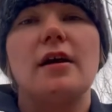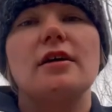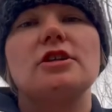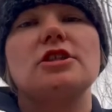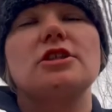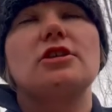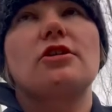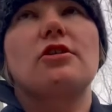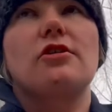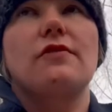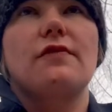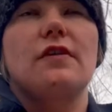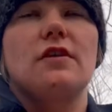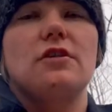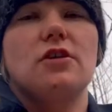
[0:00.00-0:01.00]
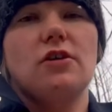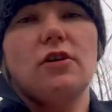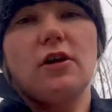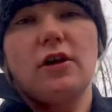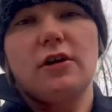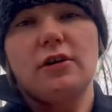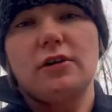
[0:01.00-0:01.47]
She's our Hereford
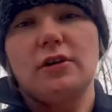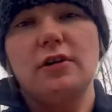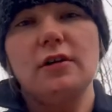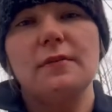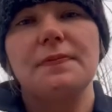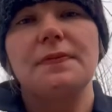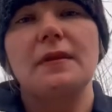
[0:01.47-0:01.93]
Duroc girl